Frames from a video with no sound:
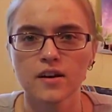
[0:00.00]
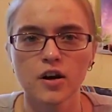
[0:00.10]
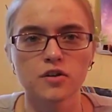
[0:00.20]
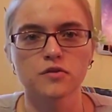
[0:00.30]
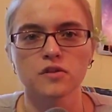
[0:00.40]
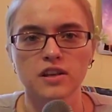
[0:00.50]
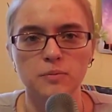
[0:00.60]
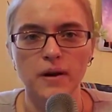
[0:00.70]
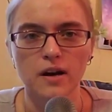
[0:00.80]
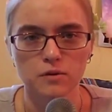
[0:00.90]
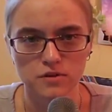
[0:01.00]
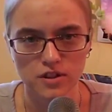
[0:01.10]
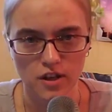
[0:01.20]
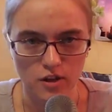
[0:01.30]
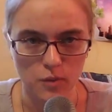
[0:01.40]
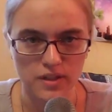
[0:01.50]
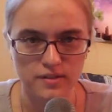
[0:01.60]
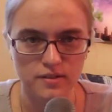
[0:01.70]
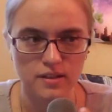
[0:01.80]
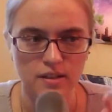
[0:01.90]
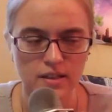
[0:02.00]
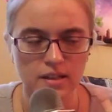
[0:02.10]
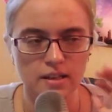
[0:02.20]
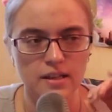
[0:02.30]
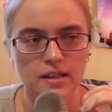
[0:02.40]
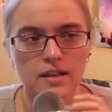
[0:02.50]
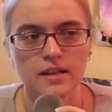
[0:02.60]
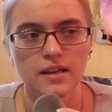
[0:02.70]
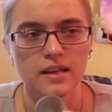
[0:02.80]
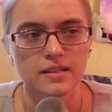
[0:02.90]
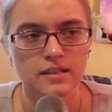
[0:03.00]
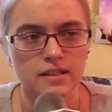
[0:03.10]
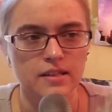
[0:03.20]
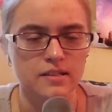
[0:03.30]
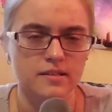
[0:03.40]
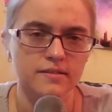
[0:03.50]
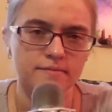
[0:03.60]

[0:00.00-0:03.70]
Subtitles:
utterly bowed to Conquest. And